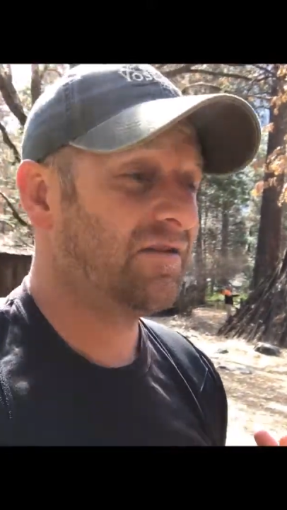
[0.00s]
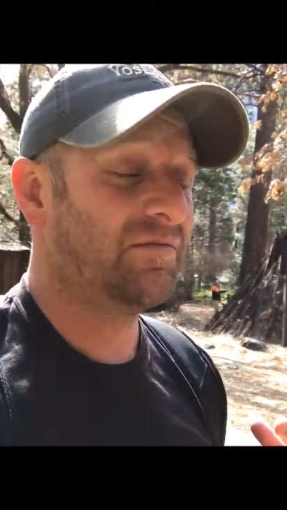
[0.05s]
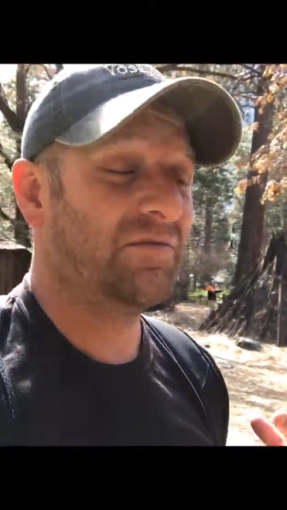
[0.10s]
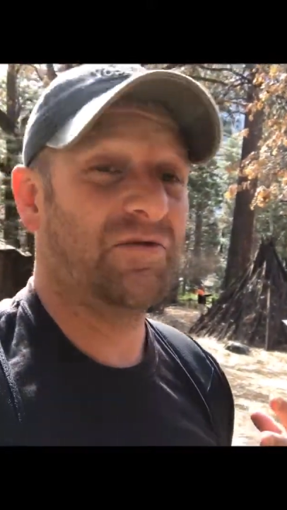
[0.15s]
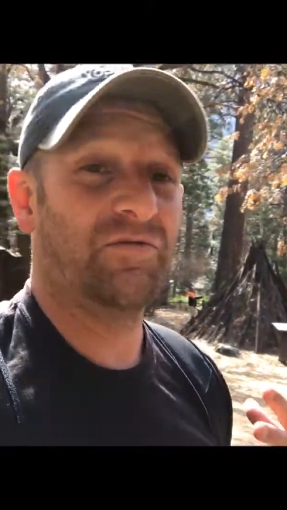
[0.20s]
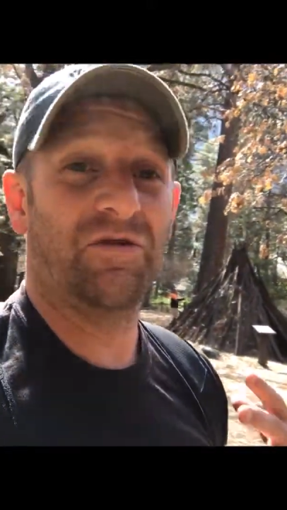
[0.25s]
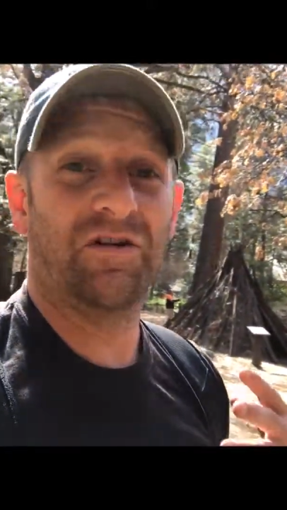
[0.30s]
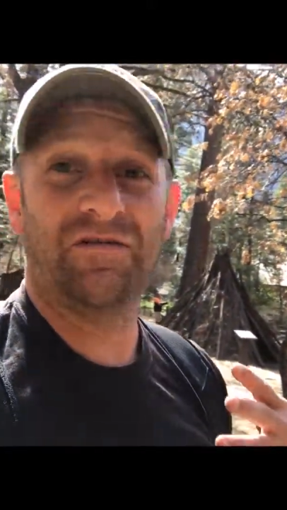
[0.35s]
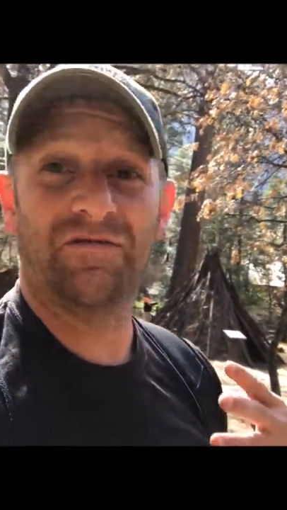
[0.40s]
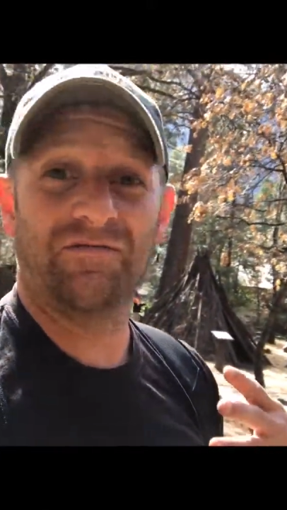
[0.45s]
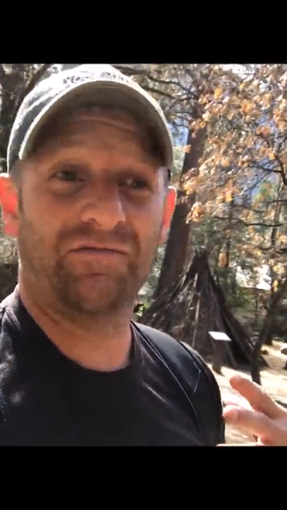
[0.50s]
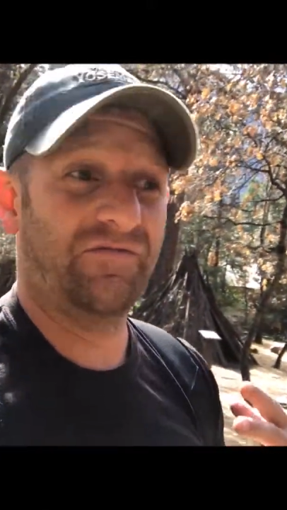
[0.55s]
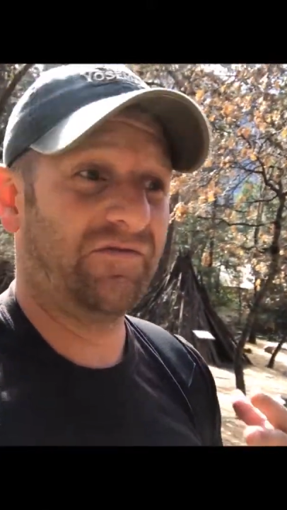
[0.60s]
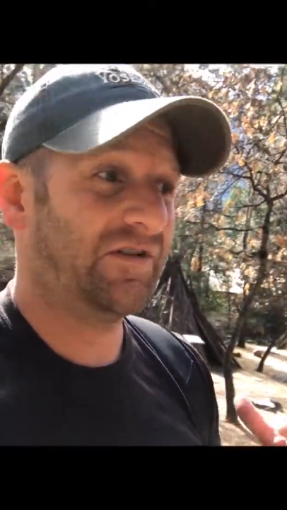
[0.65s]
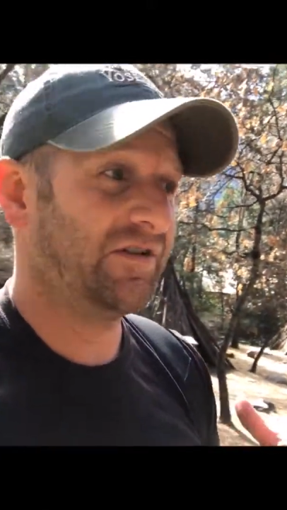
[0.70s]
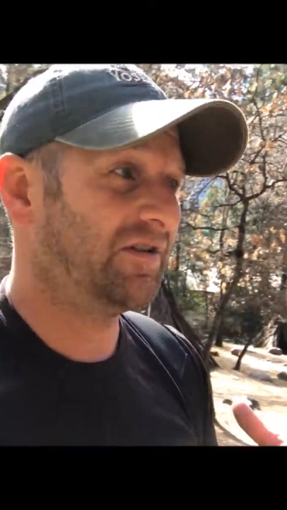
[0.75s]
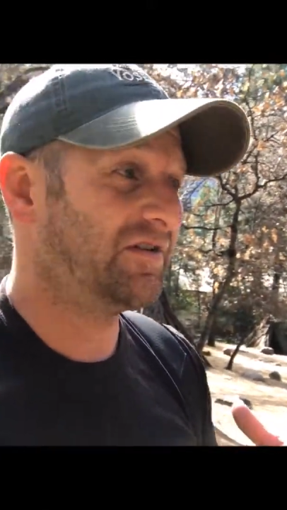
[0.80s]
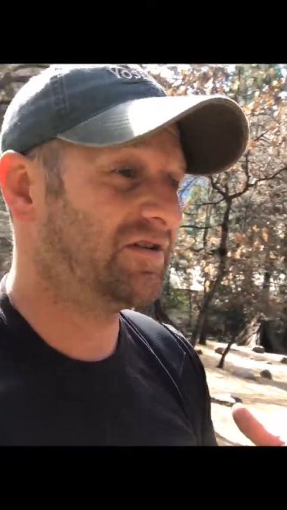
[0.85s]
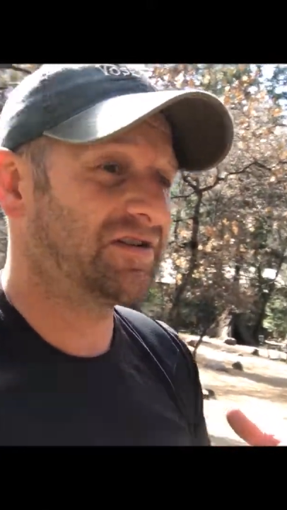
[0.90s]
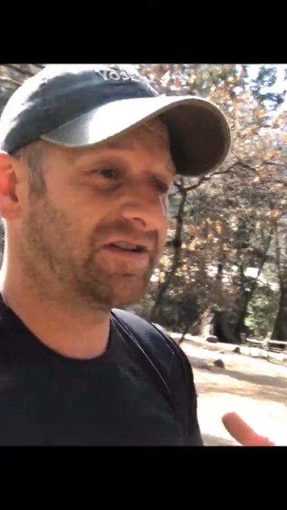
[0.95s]
Miwok
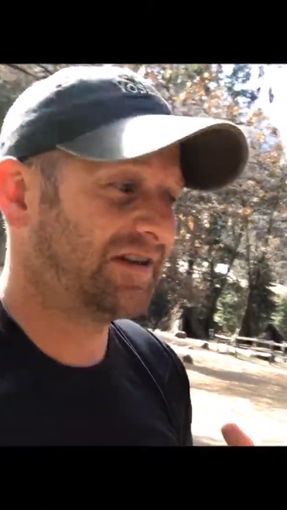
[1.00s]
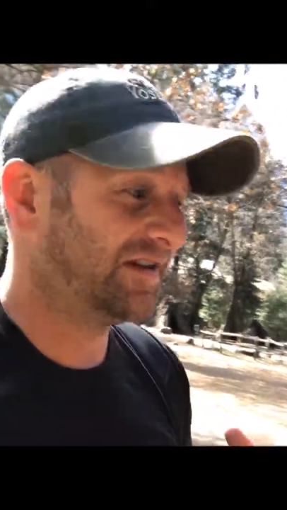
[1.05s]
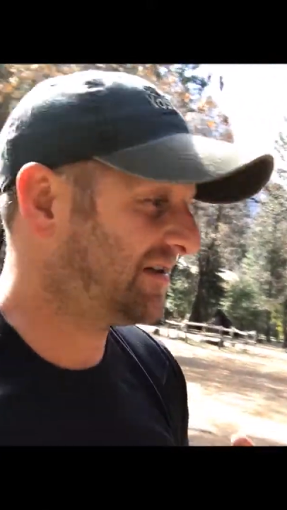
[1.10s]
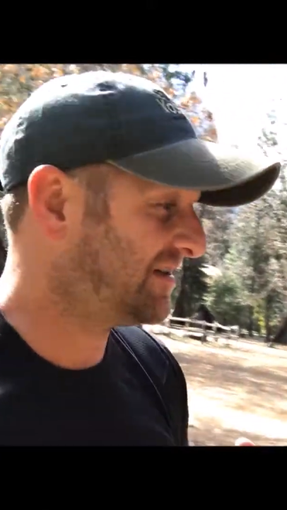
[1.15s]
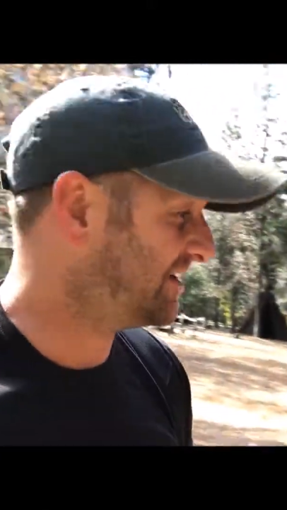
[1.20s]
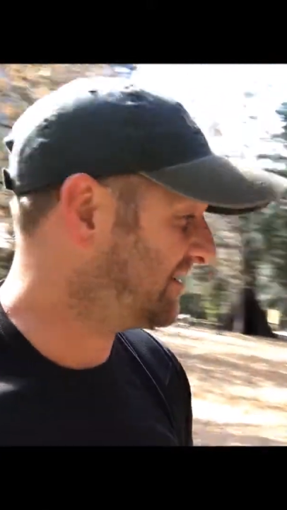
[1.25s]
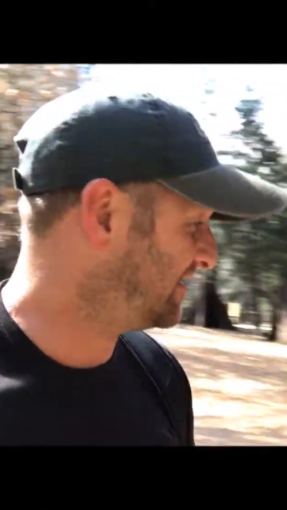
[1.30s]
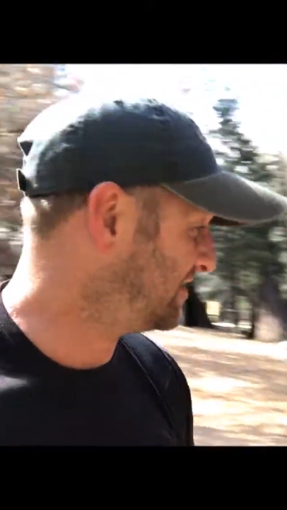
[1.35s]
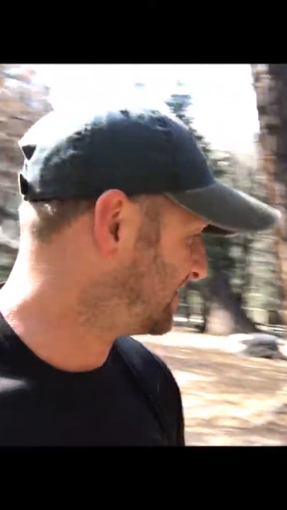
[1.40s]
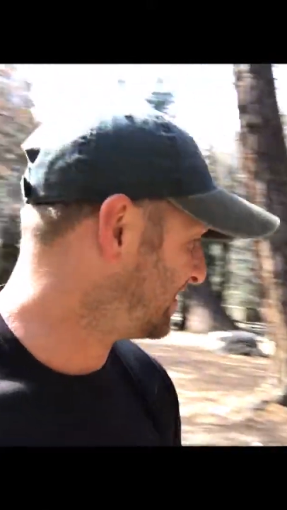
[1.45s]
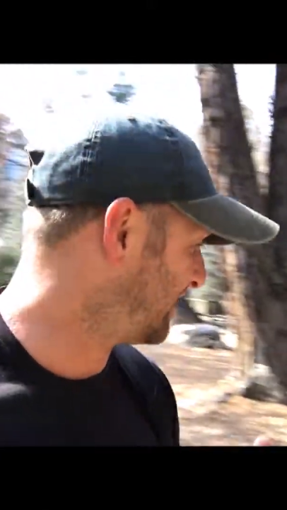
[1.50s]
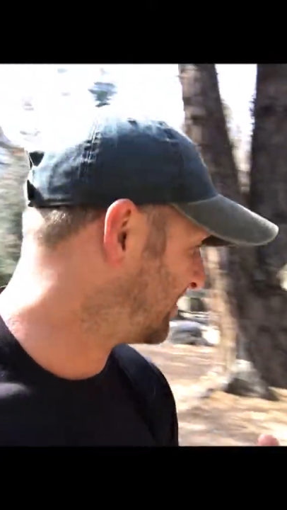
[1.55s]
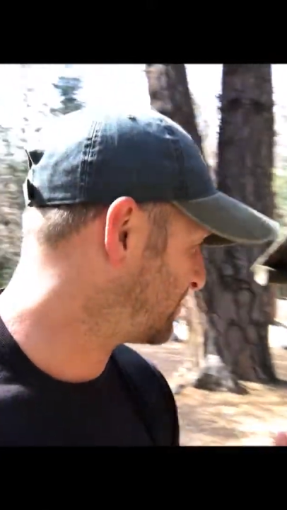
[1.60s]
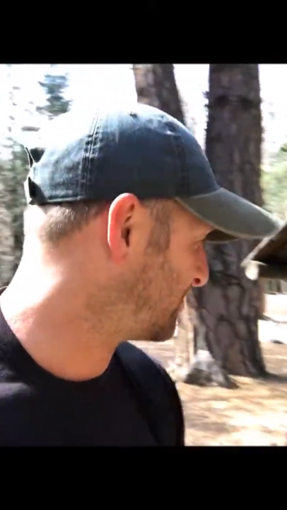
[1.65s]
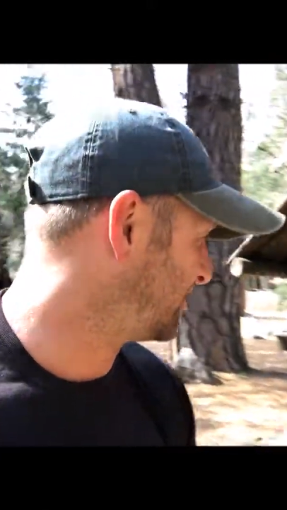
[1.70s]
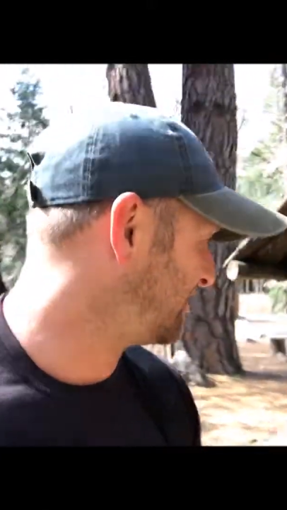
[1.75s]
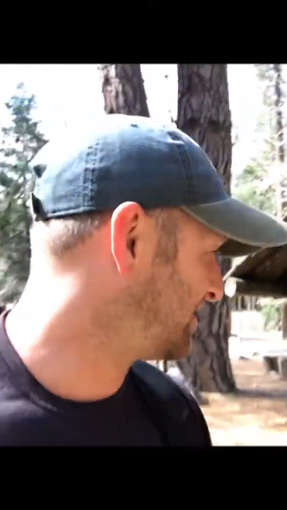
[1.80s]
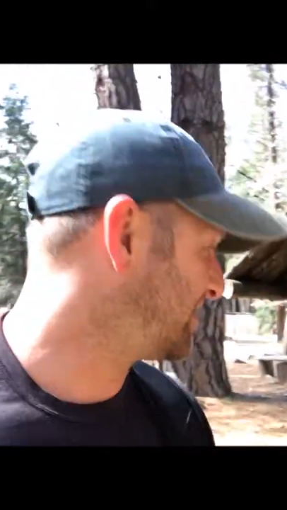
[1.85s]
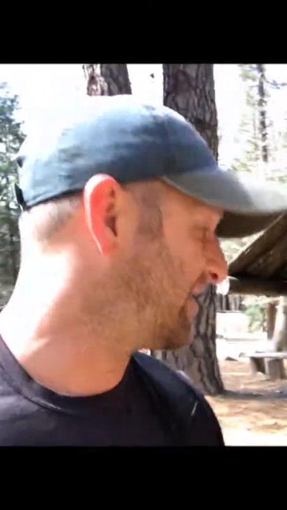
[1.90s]
village. This is actually